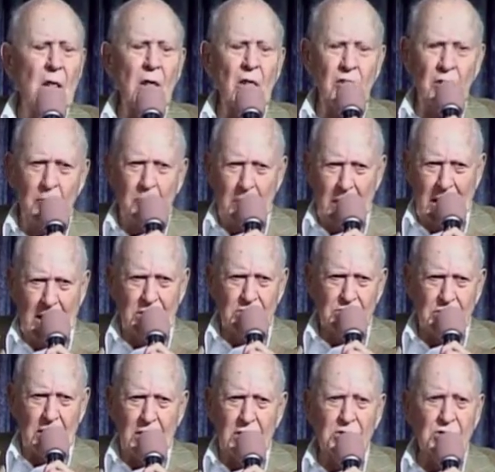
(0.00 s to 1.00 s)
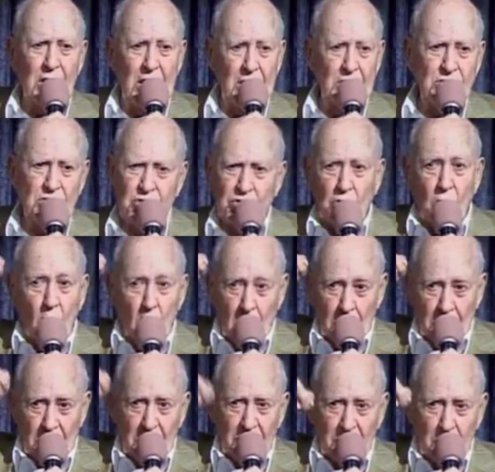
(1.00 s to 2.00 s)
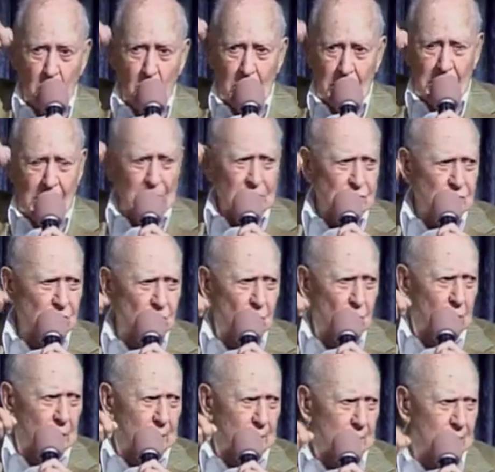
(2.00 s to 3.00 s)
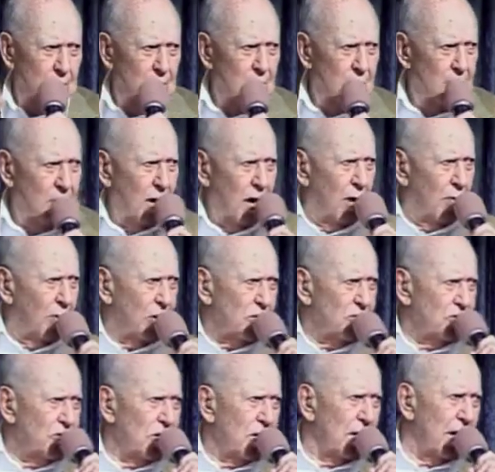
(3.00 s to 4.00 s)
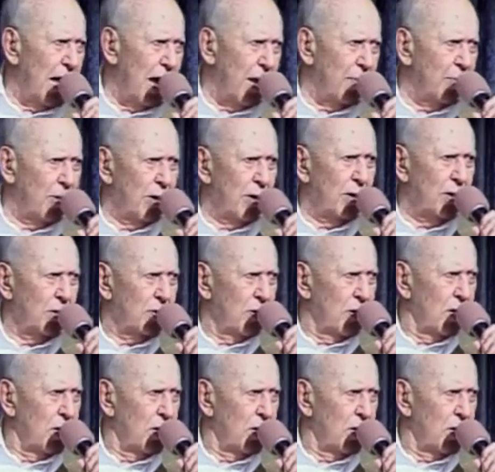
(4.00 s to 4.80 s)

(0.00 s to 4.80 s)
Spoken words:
The page that is there, it's scored. This morning I scored it. I want to see it happening.